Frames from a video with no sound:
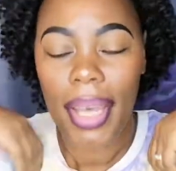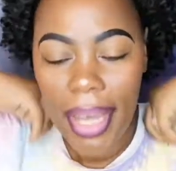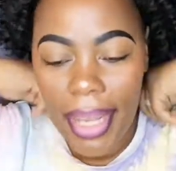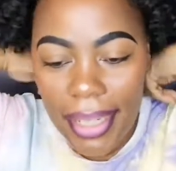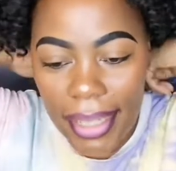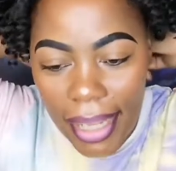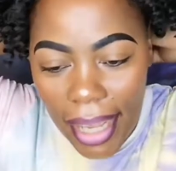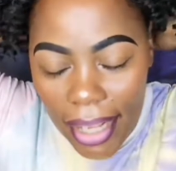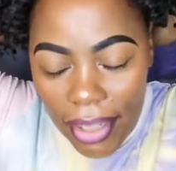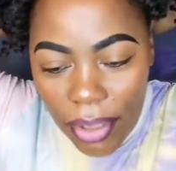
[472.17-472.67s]

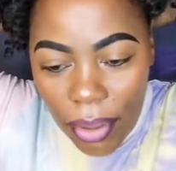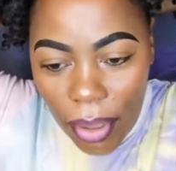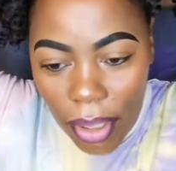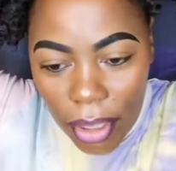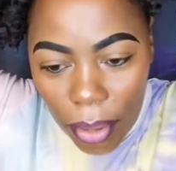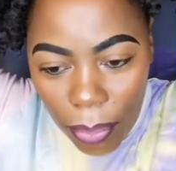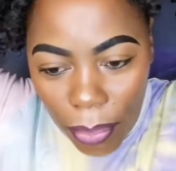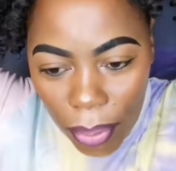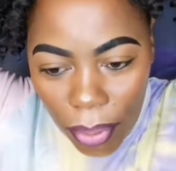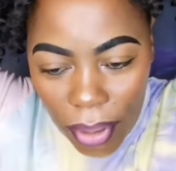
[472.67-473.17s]
And then you're
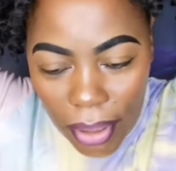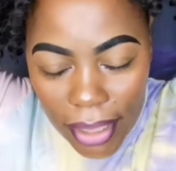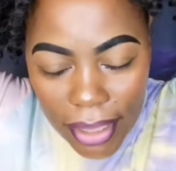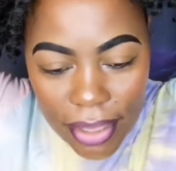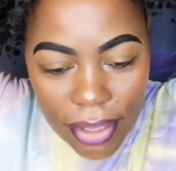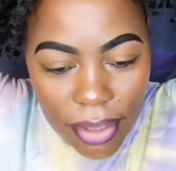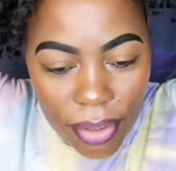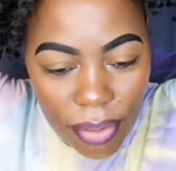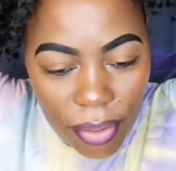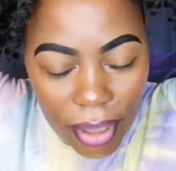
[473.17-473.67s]
gonna pull
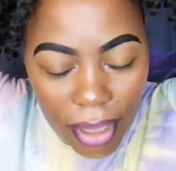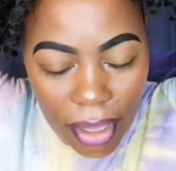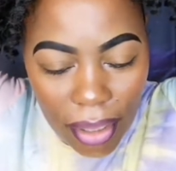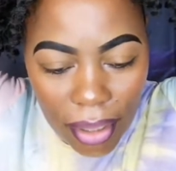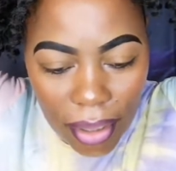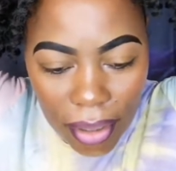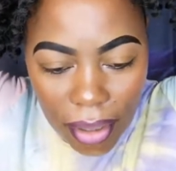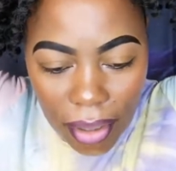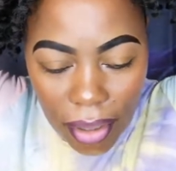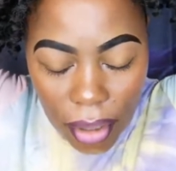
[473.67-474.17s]
the
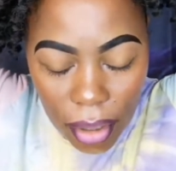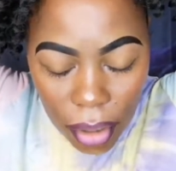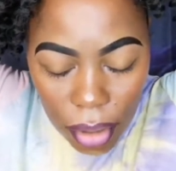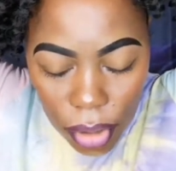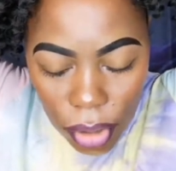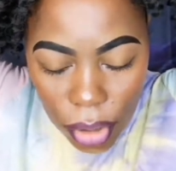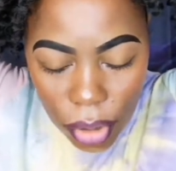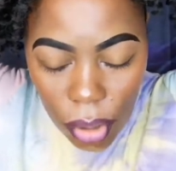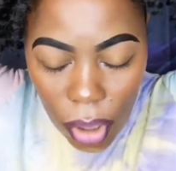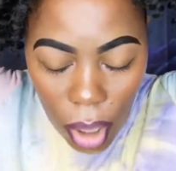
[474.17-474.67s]
string
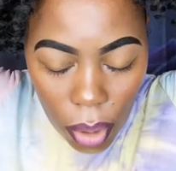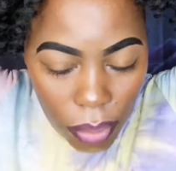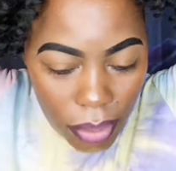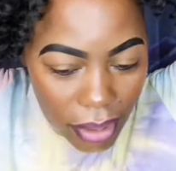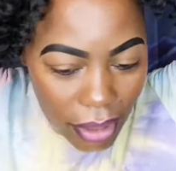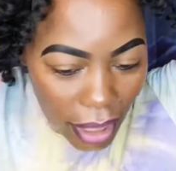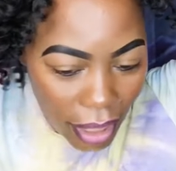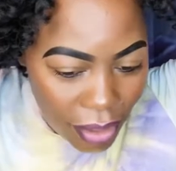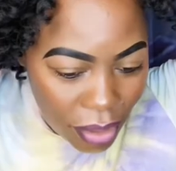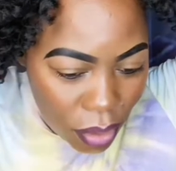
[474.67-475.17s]
to how
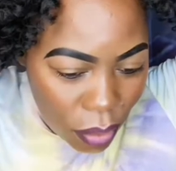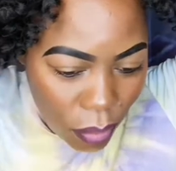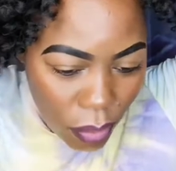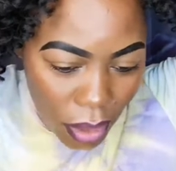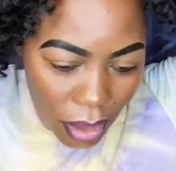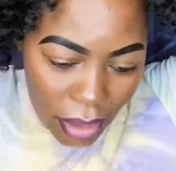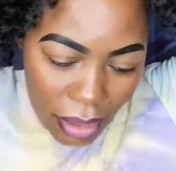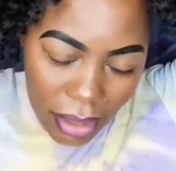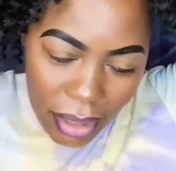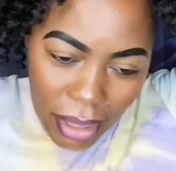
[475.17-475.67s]
tight you
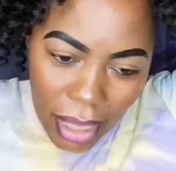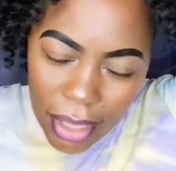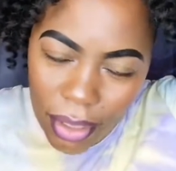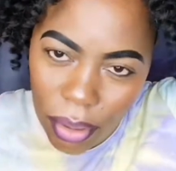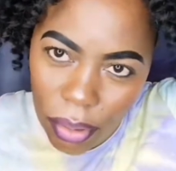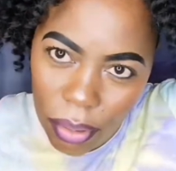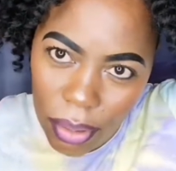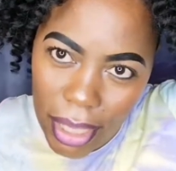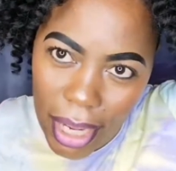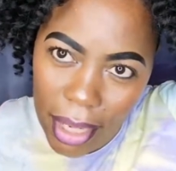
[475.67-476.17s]
want it. I
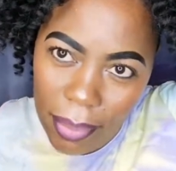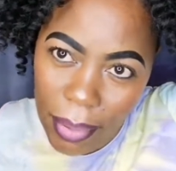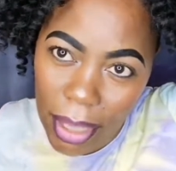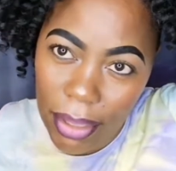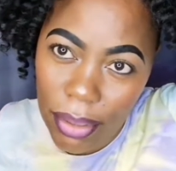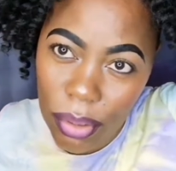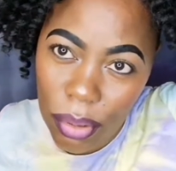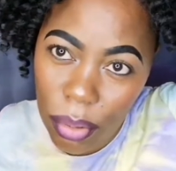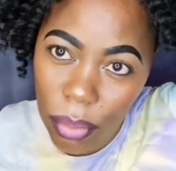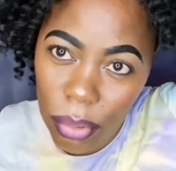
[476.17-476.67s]
don't like
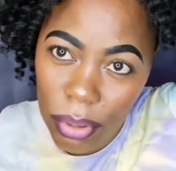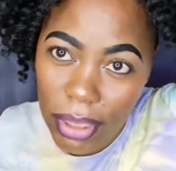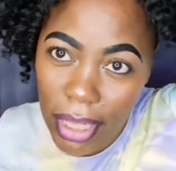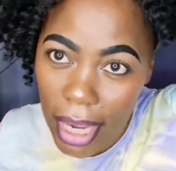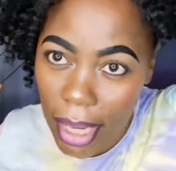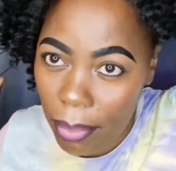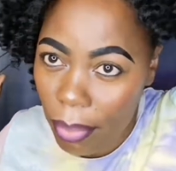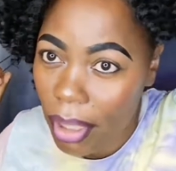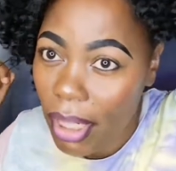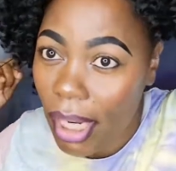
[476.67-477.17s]
mine too
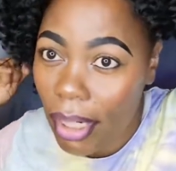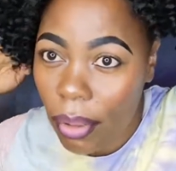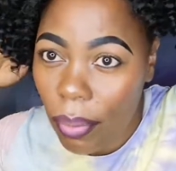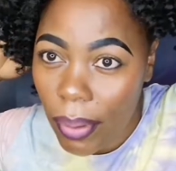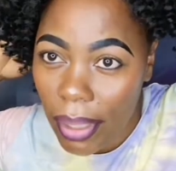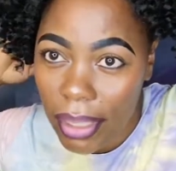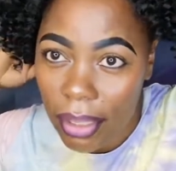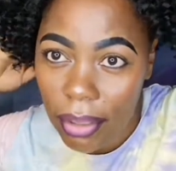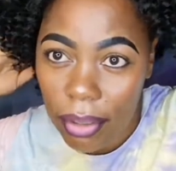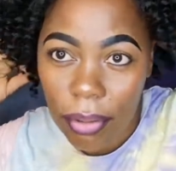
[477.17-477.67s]
tight, but I
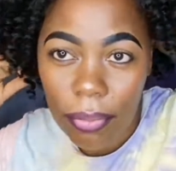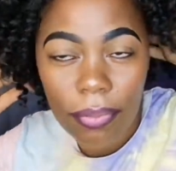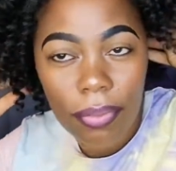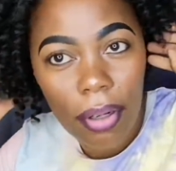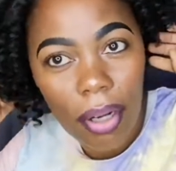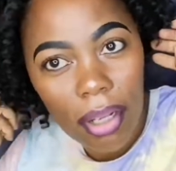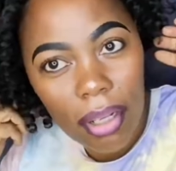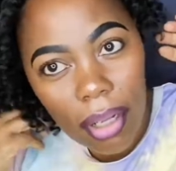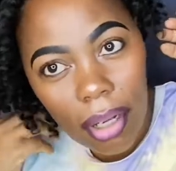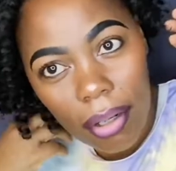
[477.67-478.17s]
don't want it to
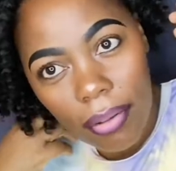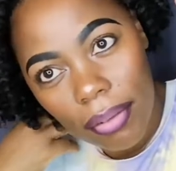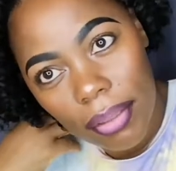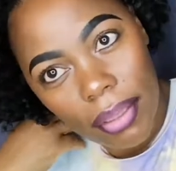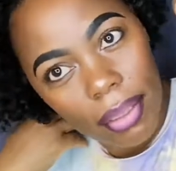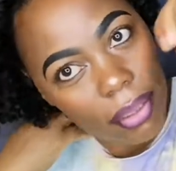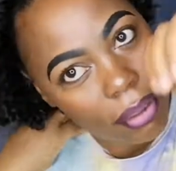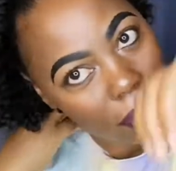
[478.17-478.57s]
fall off.